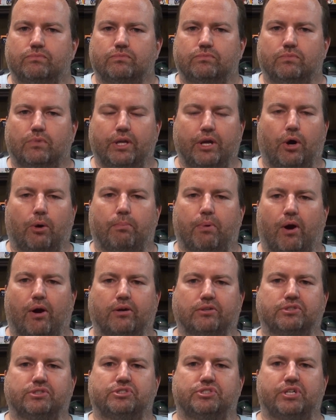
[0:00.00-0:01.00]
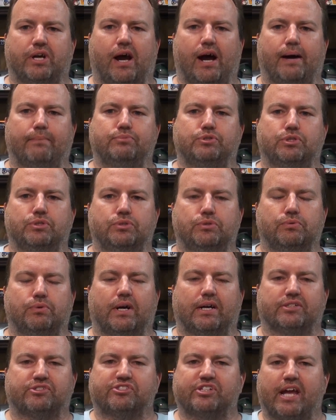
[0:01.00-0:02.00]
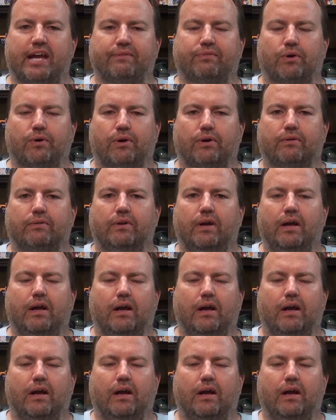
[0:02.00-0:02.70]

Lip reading: Leo Barnes' job to save her